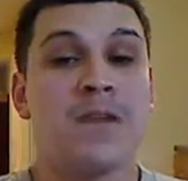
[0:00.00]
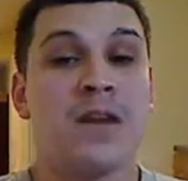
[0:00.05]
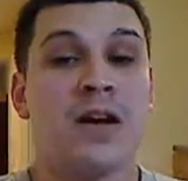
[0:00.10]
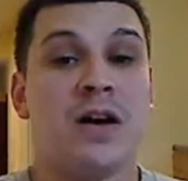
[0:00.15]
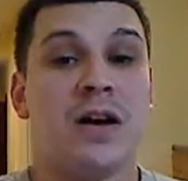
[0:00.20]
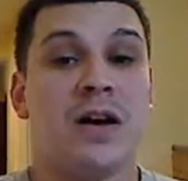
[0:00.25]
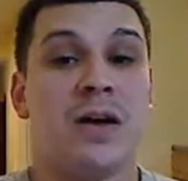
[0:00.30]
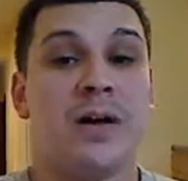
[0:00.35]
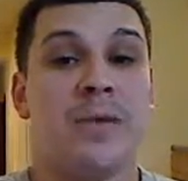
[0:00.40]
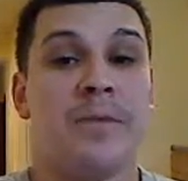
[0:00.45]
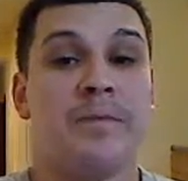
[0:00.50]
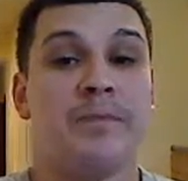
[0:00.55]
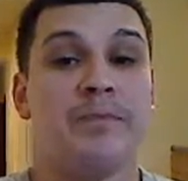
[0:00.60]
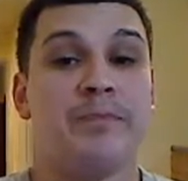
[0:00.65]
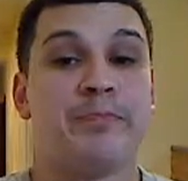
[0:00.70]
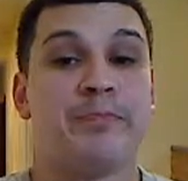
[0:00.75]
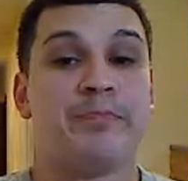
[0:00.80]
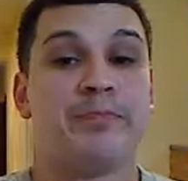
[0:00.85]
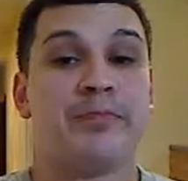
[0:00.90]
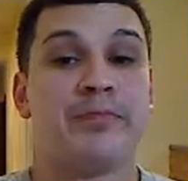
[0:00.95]

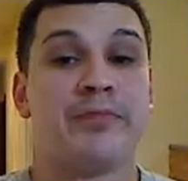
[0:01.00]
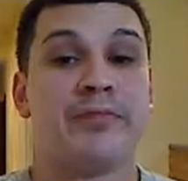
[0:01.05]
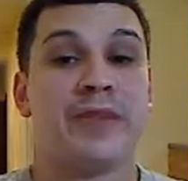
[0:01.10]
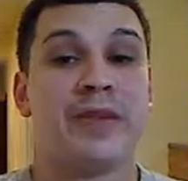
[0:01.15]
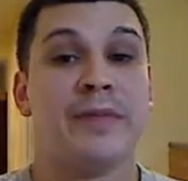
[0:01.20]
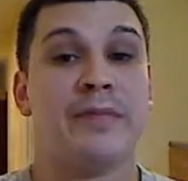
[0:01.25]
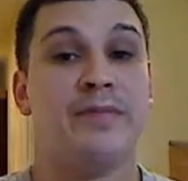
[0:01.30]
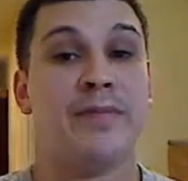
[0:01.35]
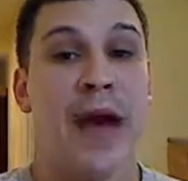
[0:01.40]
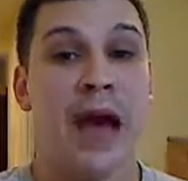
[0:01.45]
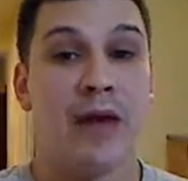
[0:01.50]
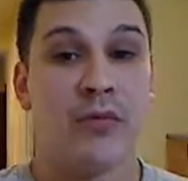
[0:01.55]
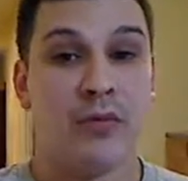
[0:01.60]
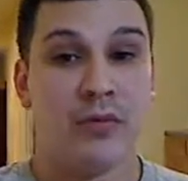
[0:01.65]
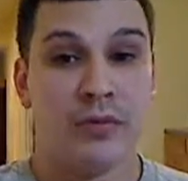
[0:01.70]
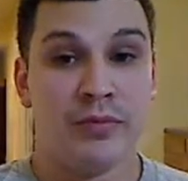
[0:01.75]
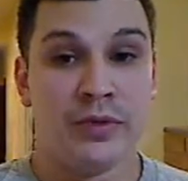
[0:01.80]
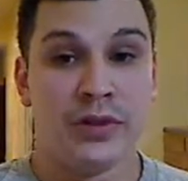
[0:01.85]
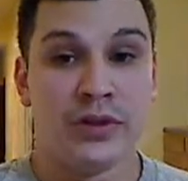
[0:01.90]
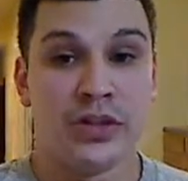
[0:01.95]

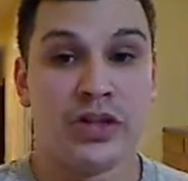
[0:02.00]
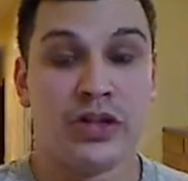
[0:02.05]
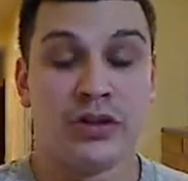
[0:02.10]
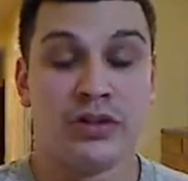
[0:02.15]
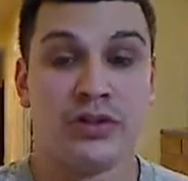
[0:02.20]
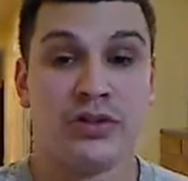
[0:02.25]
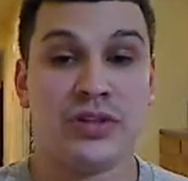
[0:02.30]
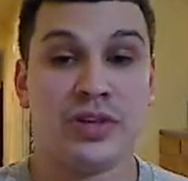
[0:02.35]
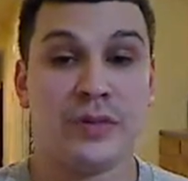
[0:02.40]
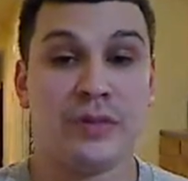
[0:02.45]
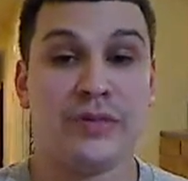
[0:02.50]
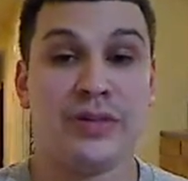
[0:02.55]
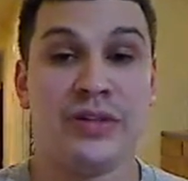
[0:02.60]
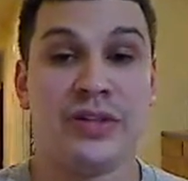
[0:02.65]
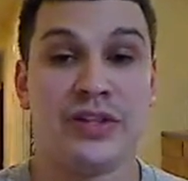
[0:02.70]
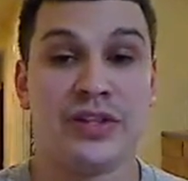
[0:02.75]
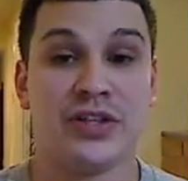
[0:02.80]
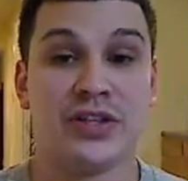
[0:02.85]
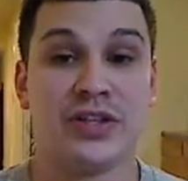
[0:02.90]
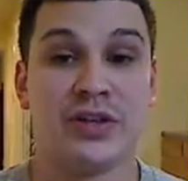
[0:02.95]
Batwoman shows up in
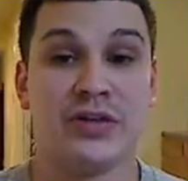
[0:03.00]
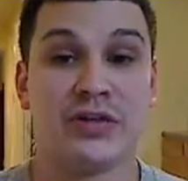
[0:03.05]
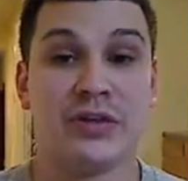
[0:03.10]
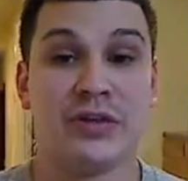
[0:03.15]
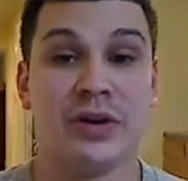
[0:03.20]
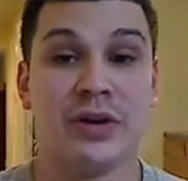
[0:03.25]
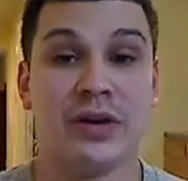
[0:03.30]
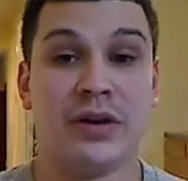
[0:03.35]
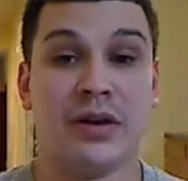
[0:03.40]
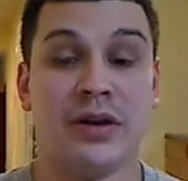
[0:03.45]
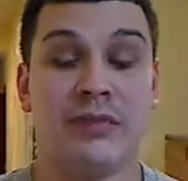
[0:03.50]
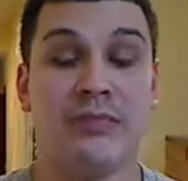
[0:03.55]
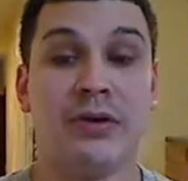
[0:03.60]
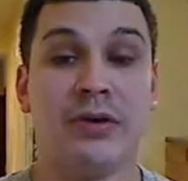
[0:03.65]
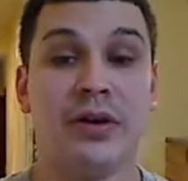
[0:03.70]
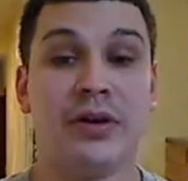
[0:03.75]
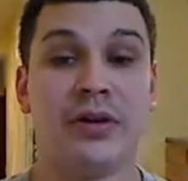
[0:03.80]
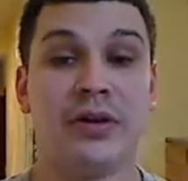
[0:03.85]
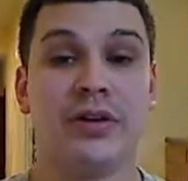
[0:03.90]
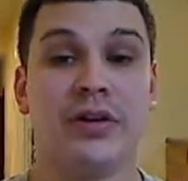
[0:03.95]
this
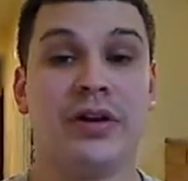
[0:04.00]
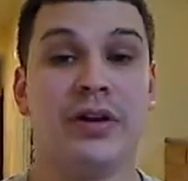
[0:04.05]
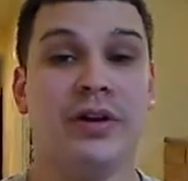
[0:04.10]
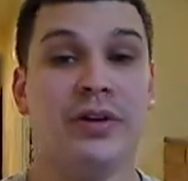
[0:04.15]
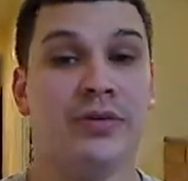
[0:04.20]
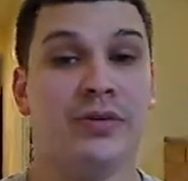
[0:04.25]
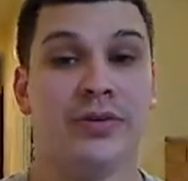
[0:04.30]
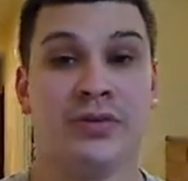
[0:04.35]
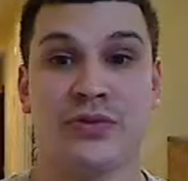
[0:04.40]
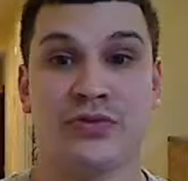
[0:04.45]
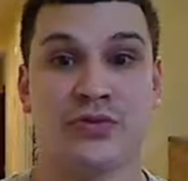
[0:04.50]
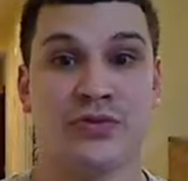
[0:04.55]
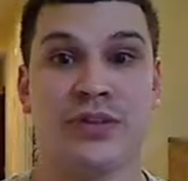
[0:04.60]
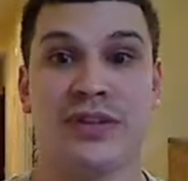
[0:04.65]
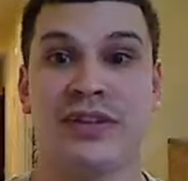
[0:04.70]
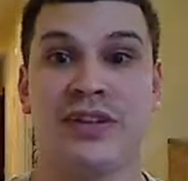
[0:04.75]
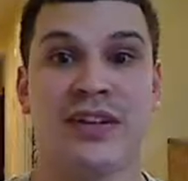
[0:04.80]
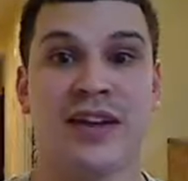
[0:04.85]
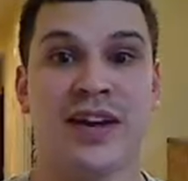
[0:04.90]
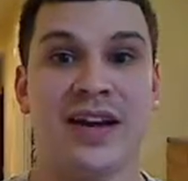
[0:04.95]
book, which was
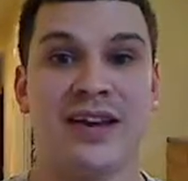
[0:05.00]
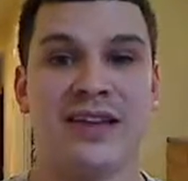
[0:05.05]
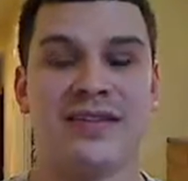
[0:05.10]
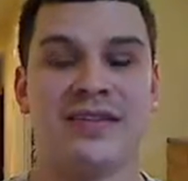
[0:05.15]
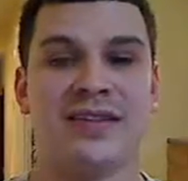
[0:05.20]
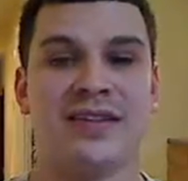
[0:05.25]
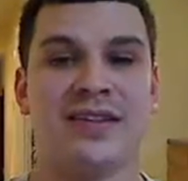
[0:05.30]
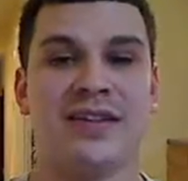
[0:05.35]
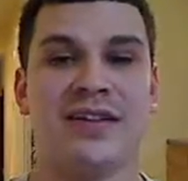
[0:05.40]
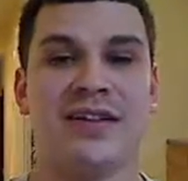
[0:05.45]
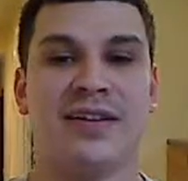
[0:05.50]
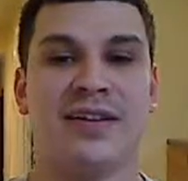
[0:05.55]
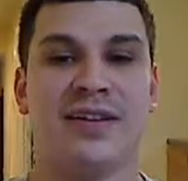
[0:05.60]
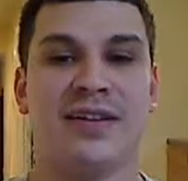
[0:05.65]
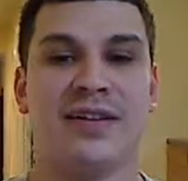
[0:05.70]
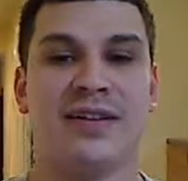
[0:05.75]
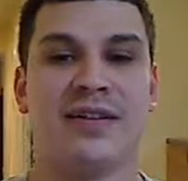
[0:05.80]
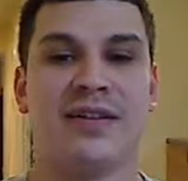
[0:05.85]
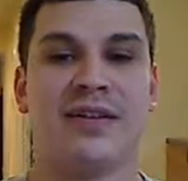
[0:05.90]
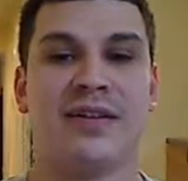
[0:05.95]
really nice.
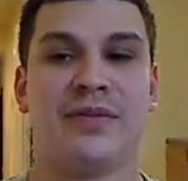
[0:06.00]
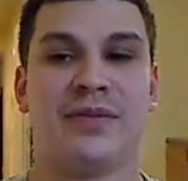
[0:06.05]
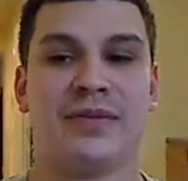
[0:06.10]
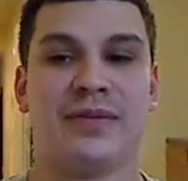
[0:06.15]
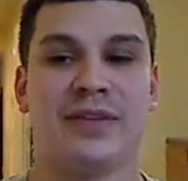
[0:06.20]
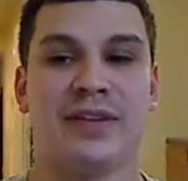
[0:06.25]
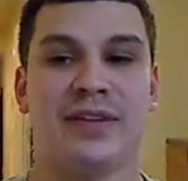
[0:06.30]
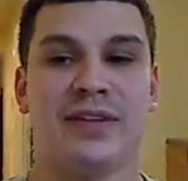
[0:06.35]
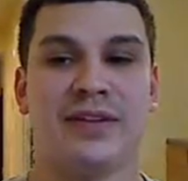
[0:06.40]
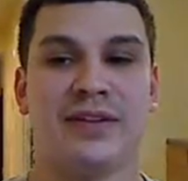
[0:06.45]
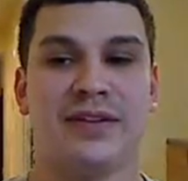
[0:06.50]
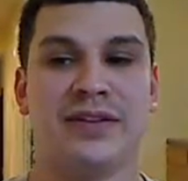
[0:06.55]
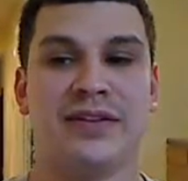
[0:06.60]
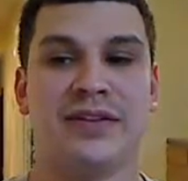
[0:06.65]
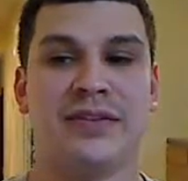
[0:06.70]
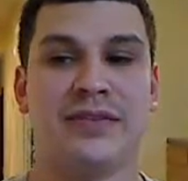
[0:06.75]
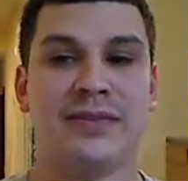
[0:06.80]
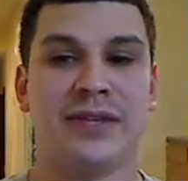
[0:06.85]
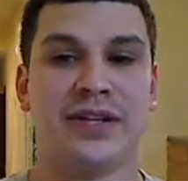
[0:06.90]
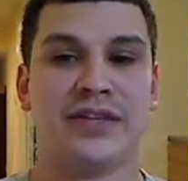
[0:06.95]
That was like
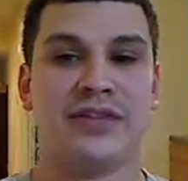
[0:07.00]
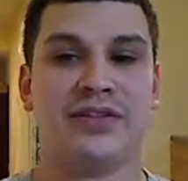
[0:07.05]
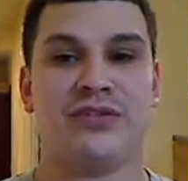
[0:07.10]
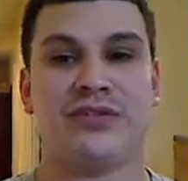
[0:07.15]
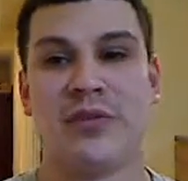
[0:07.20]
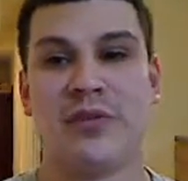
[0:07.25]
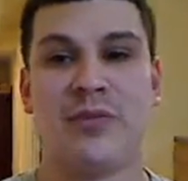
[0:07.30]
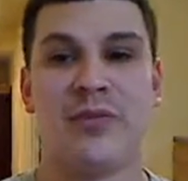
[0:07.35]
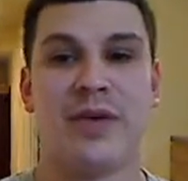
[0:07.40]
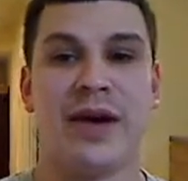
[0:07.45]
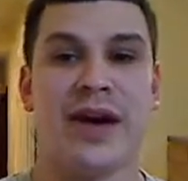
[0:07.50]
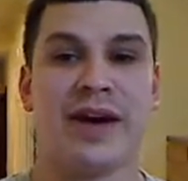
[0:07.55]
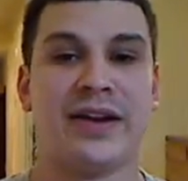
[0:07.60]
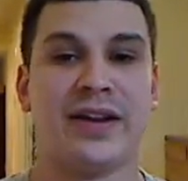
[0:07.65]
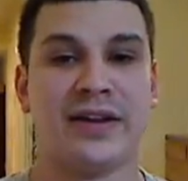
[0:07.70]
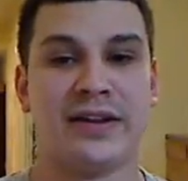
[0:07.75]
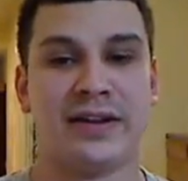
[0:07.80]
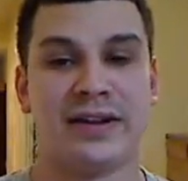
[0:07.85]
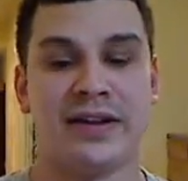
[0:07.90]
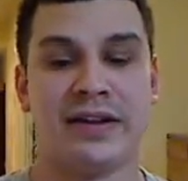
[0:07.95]
a nice
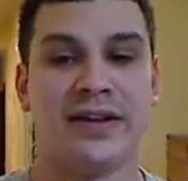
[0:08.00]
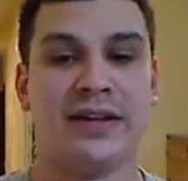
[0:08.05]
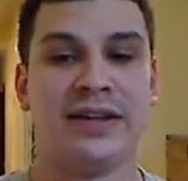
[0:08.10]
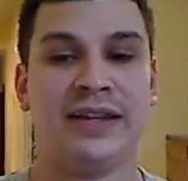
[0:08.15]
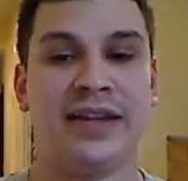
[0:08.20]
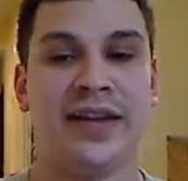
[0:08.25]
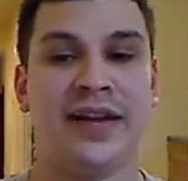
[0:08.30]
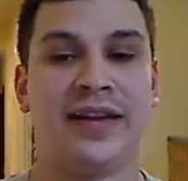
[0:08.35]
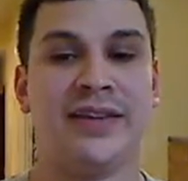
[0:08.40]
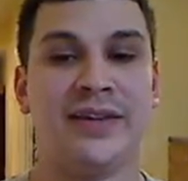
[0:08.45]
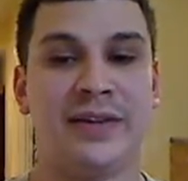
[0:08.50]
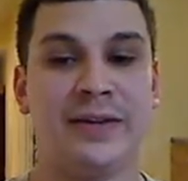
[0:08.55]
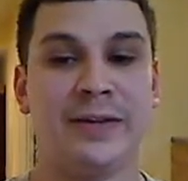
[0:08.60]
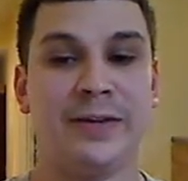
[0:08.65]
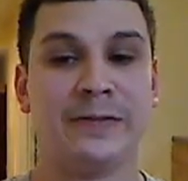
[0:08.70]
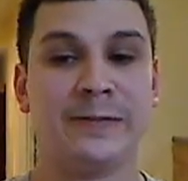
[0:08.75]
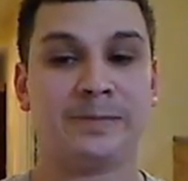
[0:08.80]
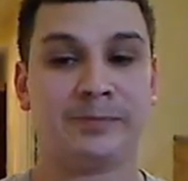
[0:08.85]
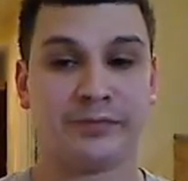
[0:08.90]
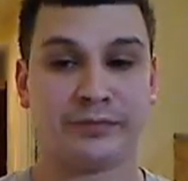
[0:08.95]
throwback. I like her.